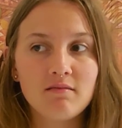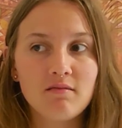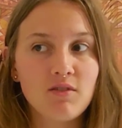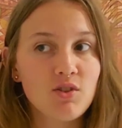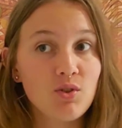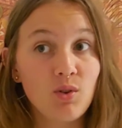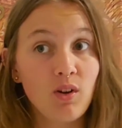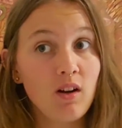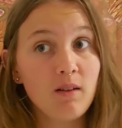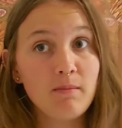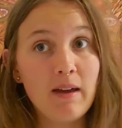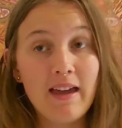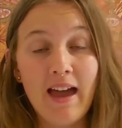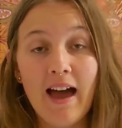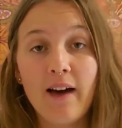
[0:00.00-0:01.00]
sugar
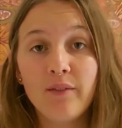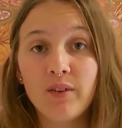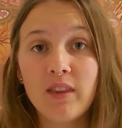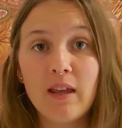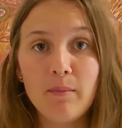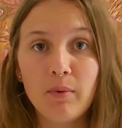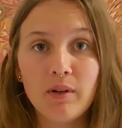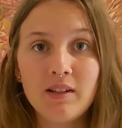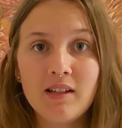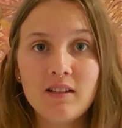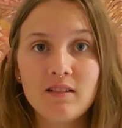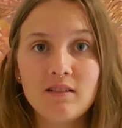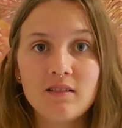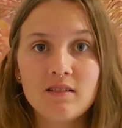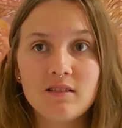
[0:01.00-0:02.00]
may have on their
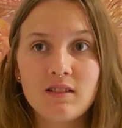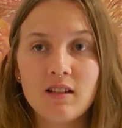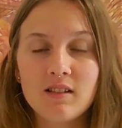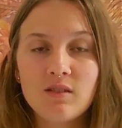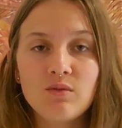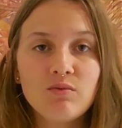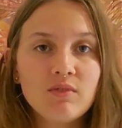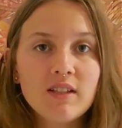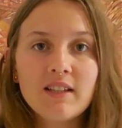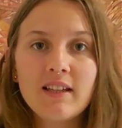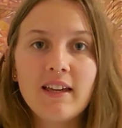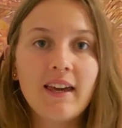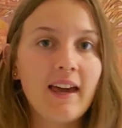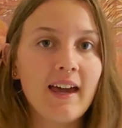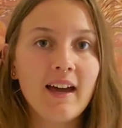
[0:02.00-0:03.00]
body doesn't really
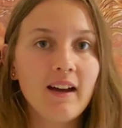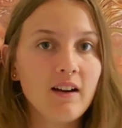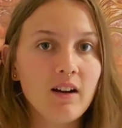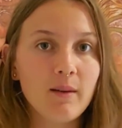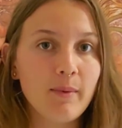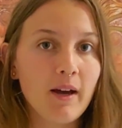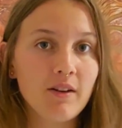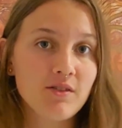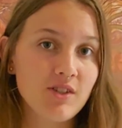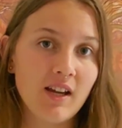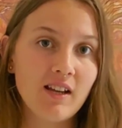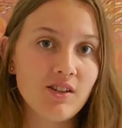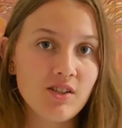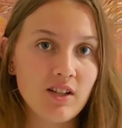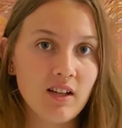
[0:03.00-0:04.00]
care about
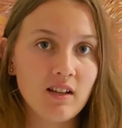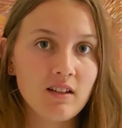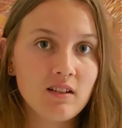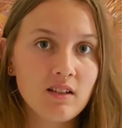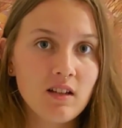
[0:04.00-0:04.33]
changing it.